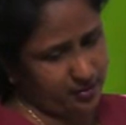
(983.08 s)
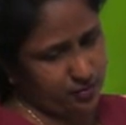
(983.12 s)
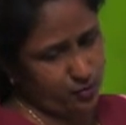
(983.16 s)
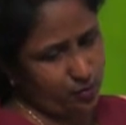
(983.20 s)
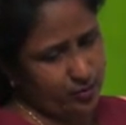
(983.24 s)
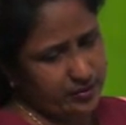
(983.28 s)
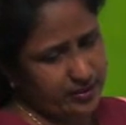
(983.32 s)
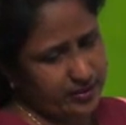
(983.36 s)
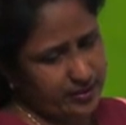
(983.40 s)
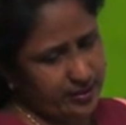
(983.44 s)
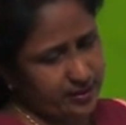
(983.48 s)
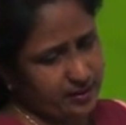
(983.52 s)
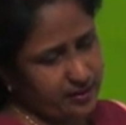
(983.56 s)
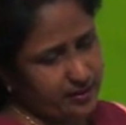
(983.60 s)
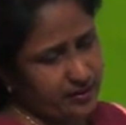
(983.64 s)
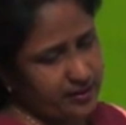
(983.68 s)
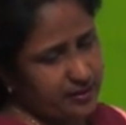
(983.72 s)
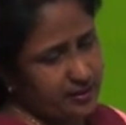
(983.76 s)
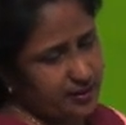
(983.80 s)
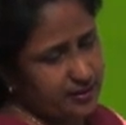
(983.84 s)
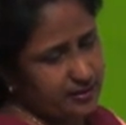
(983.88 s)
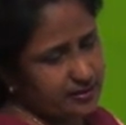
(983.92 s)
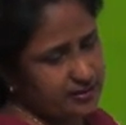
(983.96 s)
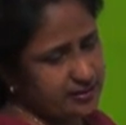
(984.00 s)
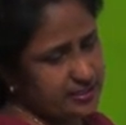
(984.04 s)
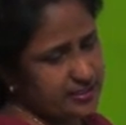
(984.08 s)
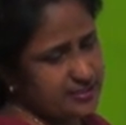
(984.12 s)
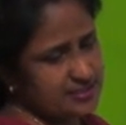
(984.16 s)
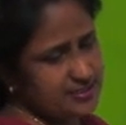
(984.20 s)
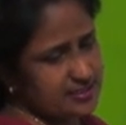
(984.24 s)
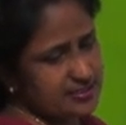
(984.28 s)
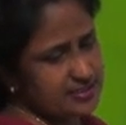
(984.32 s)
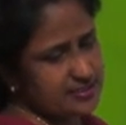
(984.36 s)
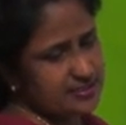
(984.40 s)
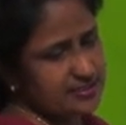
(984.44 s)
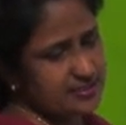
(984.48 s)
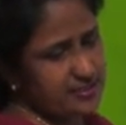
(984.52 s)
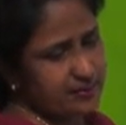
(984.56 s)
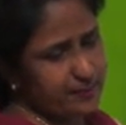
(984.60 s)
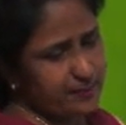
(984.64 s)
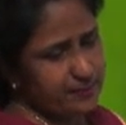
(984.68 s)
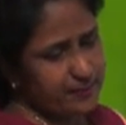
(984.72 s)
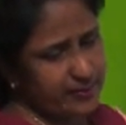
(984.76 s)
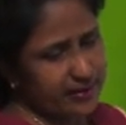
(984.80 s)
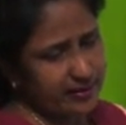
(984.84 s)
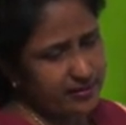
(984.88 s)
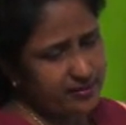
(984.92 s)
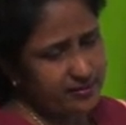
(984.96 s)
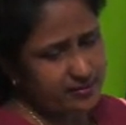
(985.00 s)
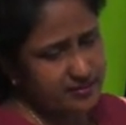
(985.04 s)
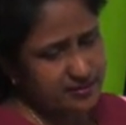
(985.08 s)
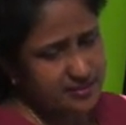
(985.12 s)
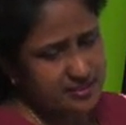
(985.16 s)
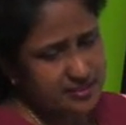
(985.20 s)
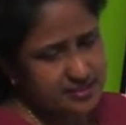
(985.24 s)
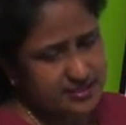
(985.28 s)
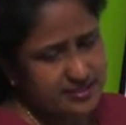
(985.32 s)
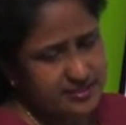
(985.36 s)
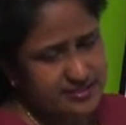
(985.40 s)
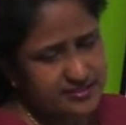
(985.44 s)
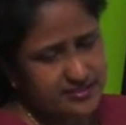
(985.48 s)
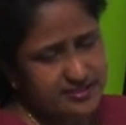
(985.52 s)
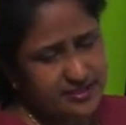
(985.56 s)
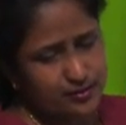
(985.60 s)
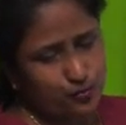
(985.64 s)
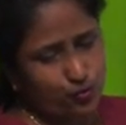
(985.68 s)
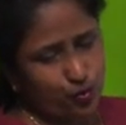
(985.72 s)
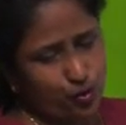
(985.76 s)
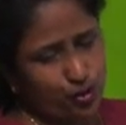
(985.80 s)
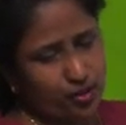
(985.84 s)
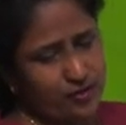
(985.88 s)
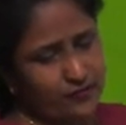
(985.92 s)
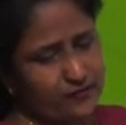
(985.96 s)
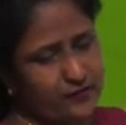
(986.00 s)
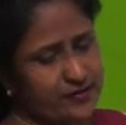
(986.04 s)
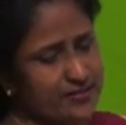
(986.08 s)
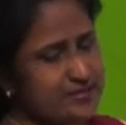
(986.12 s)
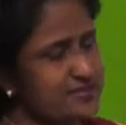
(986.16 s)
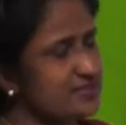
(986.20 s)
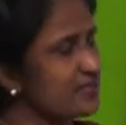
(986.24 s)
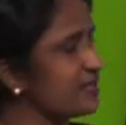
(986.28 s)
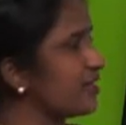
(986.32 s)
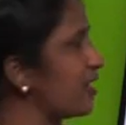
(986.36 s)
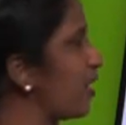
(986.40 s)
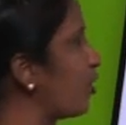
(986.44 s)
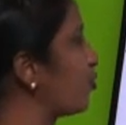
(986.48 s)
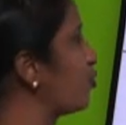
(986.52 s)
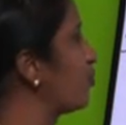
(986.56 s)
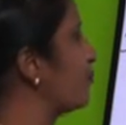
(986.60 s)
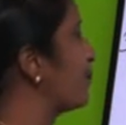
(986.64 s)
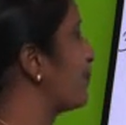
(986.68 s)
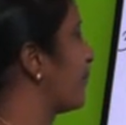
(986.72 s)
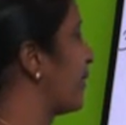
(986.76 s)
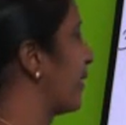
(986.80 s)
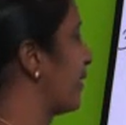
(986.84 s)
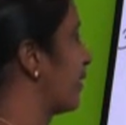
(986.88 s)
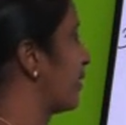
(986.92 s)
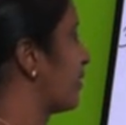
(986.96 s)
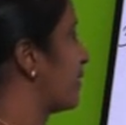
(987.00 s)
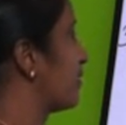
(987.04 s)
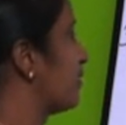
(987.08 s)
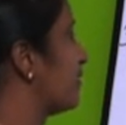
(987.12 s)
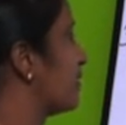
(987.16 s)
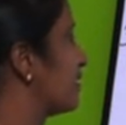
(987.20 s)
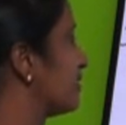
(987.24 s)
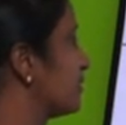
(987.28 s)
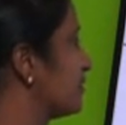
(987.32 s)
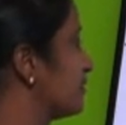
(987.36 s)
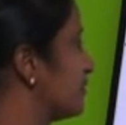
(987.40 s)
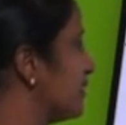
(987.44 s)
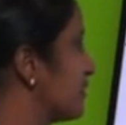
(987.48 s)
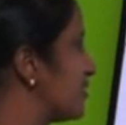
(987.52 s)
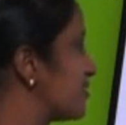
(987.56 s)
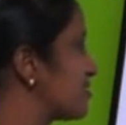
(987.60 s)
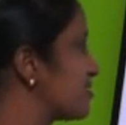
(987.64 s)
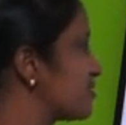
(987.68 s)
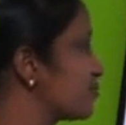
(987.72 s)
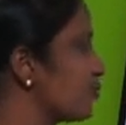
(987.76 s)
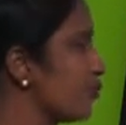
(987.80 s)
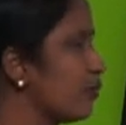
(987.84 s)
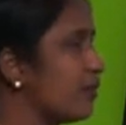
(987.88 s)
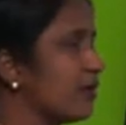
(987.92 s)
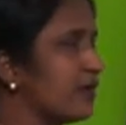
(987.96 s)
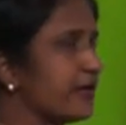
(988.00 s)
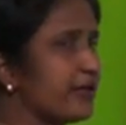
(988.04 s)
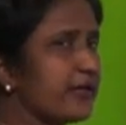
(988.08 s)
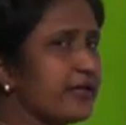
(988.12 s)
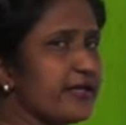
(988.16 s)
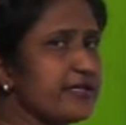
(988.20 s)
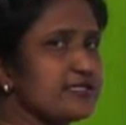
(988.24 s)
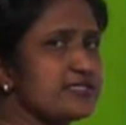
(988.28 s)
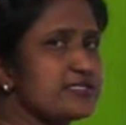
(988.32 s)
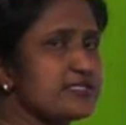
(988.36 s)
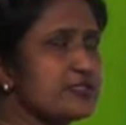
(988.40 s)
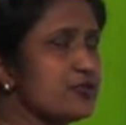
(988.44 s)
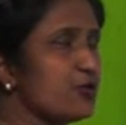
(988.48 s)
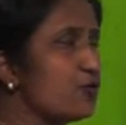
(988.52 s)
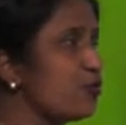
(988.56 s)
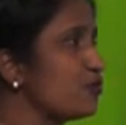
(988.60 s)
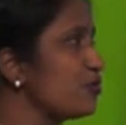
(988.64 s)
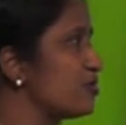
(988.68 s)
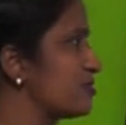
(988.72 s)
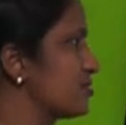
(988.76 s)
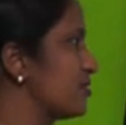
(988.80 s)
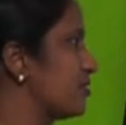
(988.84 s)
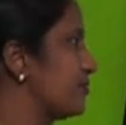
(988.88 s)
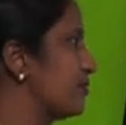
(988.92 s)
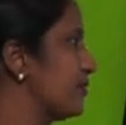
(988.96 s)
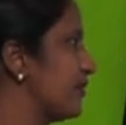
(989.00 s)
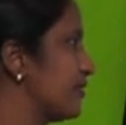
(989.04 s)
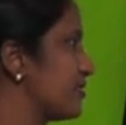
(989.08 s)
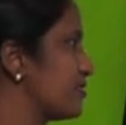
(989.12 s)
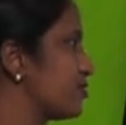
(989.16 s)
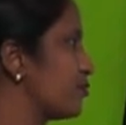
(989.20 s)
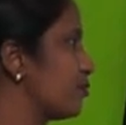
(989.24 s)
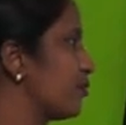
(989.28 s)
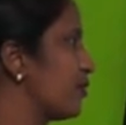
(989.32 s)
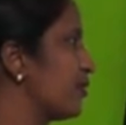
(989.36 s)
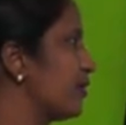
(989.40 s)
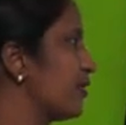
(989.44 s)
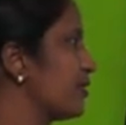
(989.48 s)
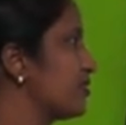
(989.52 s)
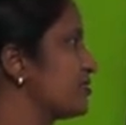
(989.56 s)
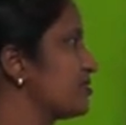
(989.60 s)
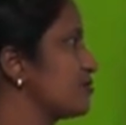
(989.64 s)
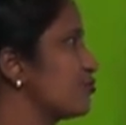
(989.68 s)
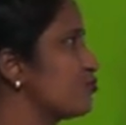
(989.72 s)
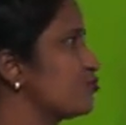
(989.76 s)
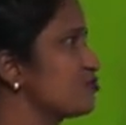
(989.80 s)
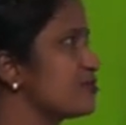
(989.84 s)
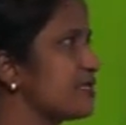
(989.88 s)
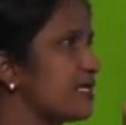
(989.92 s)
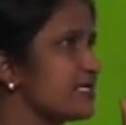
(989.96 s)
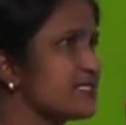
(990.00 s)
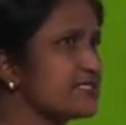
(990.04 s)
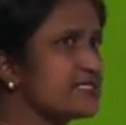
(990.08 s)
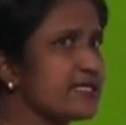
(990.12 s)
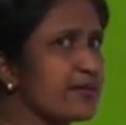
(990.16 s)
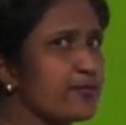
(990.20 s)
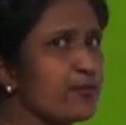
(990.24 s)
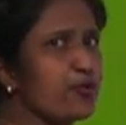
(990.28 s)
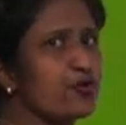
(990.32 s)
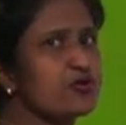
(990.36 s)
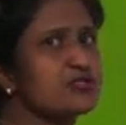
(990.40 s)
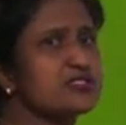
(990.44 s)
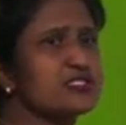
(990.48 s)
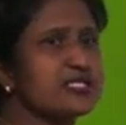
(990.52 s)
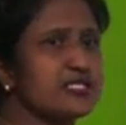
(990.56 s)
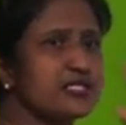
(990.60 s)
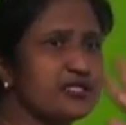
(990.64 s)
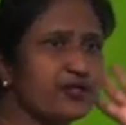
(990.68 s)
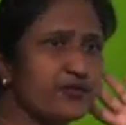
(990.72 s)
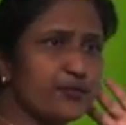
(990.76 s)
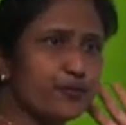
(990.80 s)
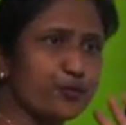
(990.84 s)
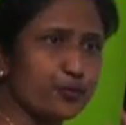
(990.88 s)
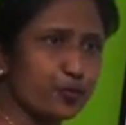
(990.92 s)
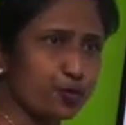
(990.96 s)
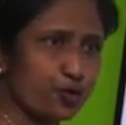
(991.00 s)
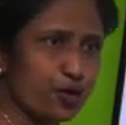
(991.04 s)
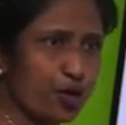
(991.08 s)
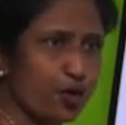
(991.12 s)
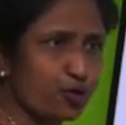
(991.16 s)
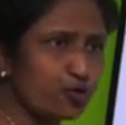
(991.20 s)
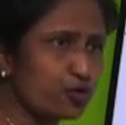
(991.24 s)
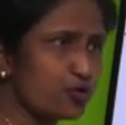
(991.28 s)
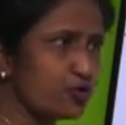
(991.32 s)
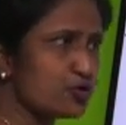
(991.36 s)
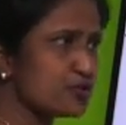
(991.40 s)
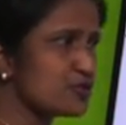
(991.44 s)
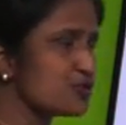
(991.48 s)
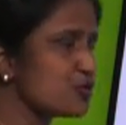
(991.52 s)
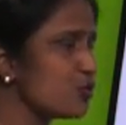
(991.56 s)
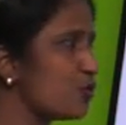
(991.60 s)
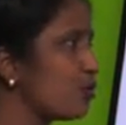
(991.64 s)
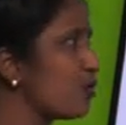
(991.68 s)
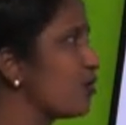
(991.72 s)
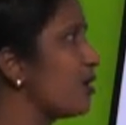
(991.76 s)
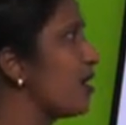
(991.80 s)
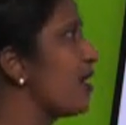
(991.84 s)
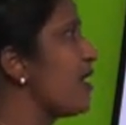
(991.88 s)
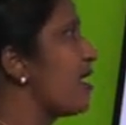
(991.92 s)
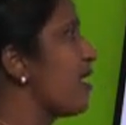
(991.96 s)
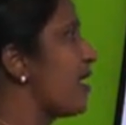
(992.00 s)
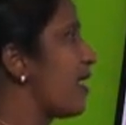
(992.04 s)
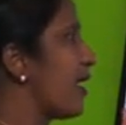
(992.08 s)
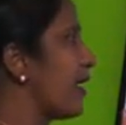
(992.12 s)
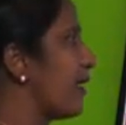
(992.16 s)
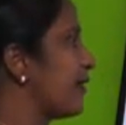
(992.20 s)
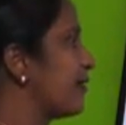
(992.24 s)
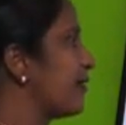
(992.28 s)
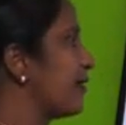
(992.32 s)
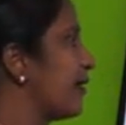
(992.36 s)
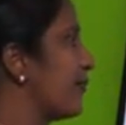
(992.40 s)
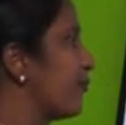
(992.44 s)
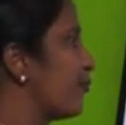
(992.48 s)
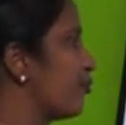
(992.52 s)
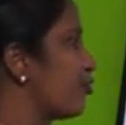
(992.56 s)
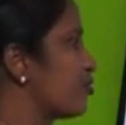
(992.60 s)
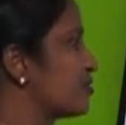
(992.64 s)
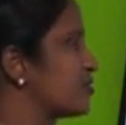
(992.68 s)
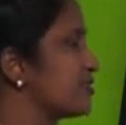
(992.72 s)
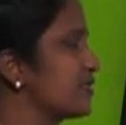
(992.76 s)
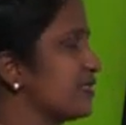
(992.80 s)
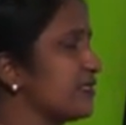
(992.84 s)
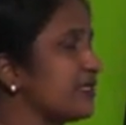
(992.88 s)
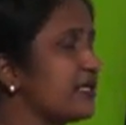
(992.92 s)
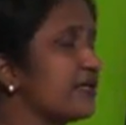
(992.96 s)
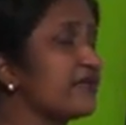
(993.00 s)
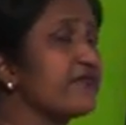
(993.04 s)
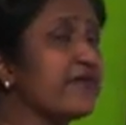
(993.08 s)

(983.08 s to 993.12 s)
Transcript: Okay, this is the pen. Since it qualifies the noun pen, this word is used as demonstrative pronoun also and demonstrative